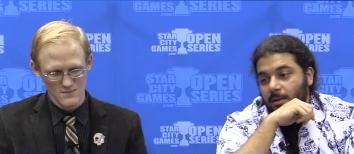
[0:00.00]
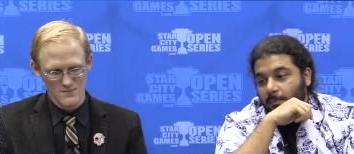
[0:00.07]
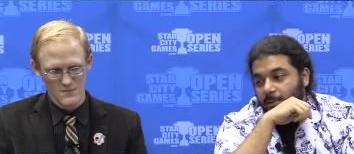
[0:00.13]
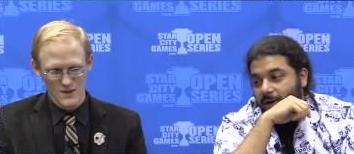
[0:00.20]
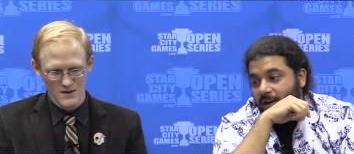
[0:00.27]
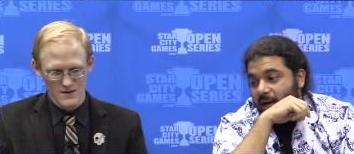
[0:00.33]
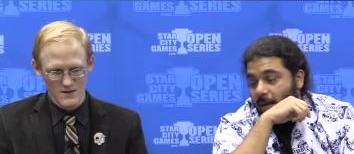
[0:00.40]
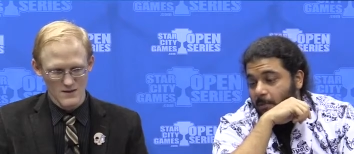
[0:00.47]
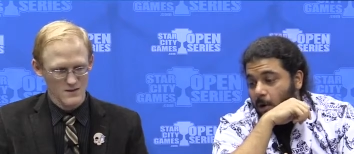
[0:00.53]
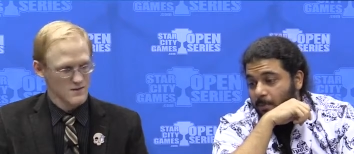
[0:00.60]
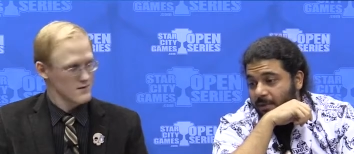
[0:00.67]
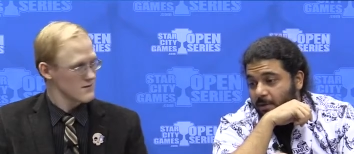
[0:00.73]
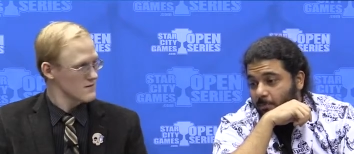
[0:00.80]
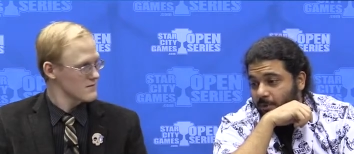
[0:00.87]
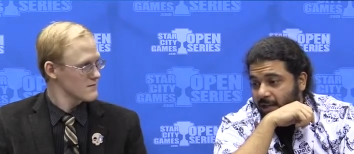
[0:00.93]
Speaker 1: But I'm
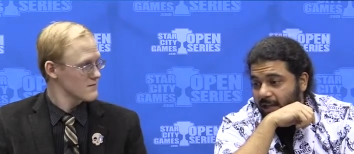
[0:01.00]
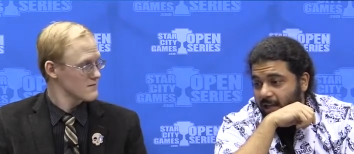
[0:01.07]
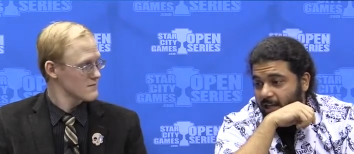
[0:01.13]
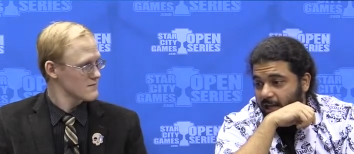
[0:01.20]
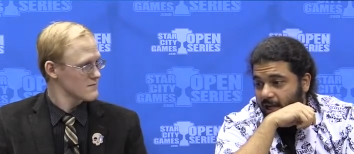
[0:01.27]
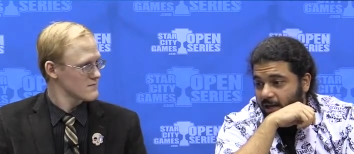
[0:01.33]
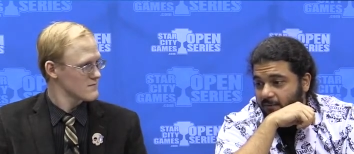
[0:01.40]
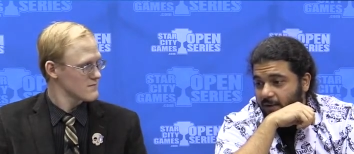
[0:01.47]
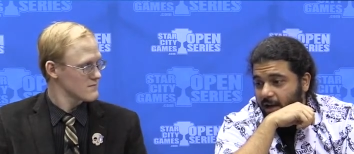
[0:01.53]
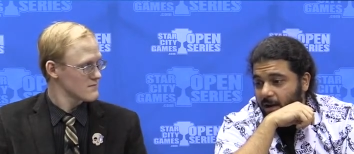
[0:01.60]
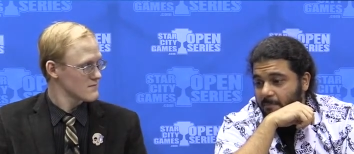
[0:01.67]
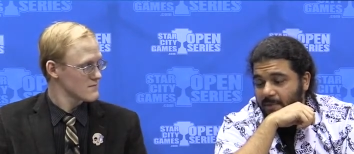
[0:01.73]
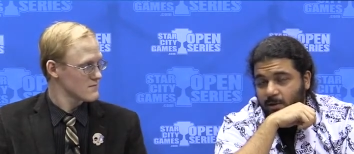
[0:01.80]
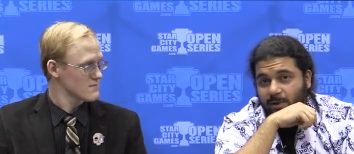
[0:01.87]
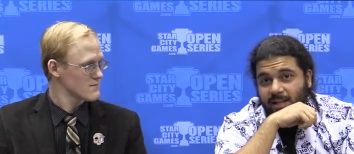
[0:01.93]
hoping to play a lot of
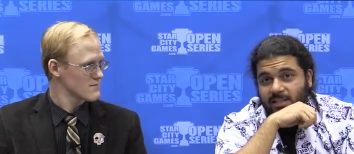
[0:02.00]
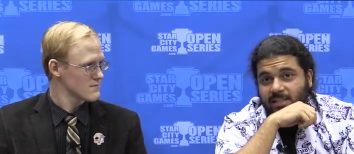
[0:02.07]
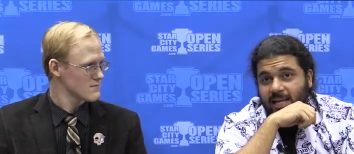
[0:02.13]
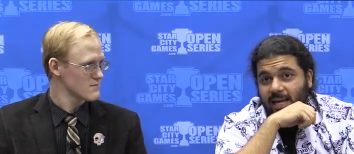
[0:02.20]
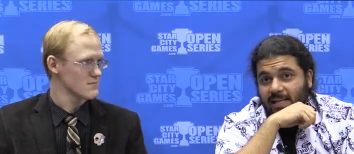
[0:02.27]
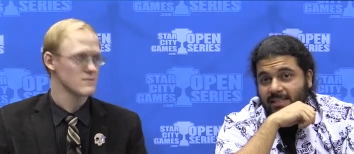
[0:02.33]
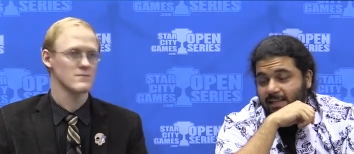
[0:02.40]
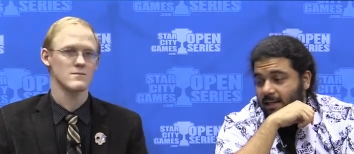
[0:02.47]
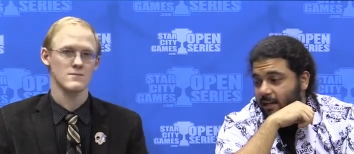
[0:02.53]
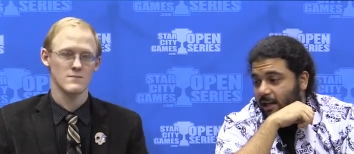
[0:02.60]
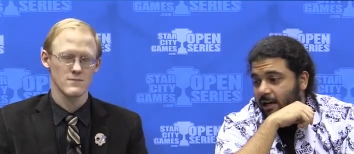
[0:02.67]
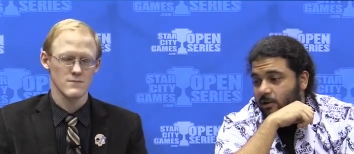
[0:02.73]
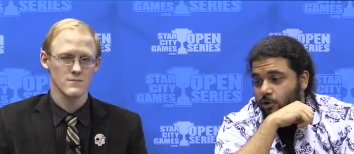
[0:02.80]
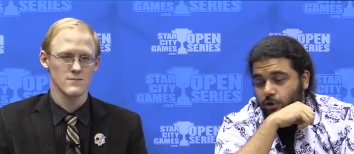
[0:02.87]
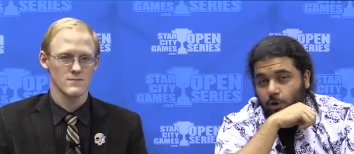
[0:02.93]
uh, mid-range decks and a
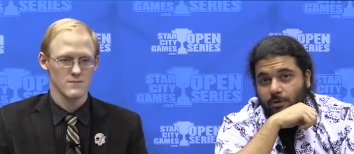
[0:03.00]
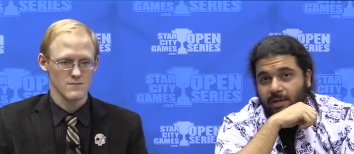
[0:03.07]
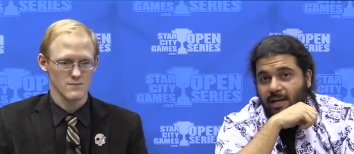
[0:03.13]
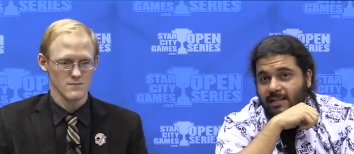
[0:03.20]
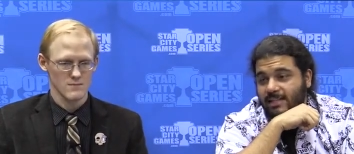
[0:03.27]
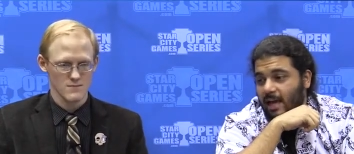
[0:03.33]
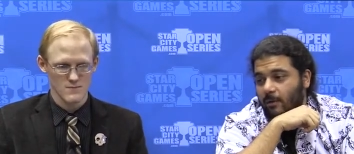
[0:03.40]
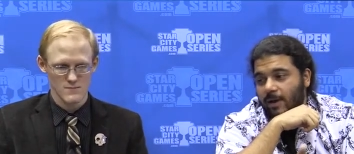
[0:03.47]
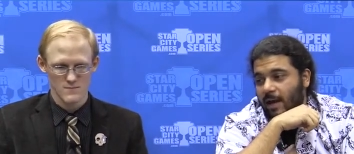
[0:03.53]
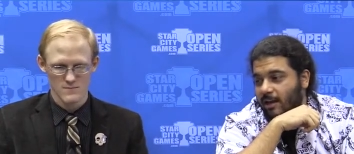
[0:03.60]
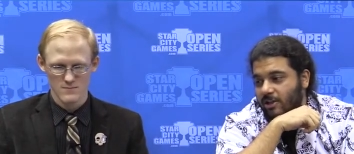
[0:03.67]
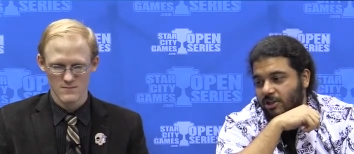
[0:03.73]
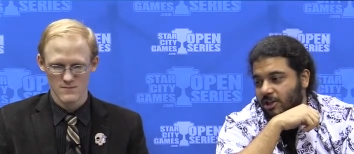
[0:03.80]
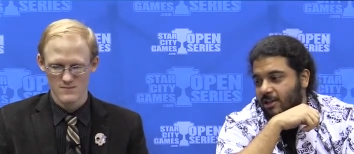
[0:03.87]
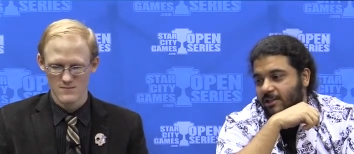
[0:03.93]
lot of control decks. That way I
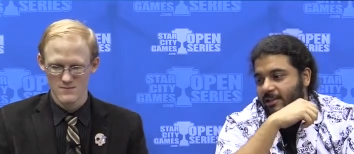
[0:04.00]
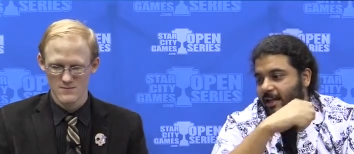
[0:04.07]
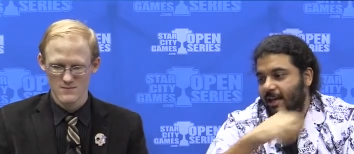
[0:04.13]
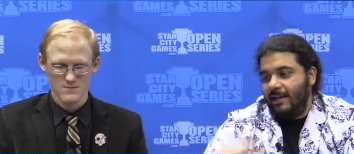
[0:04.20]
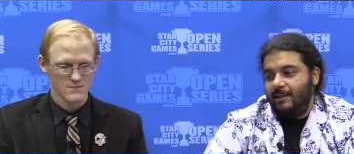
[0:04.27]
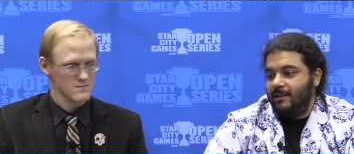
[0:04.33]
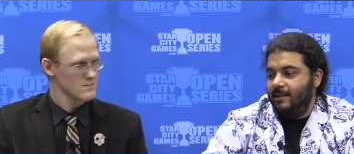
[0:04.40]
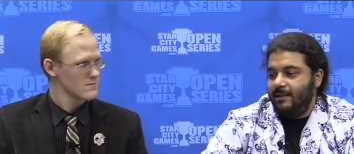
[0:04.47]
can just like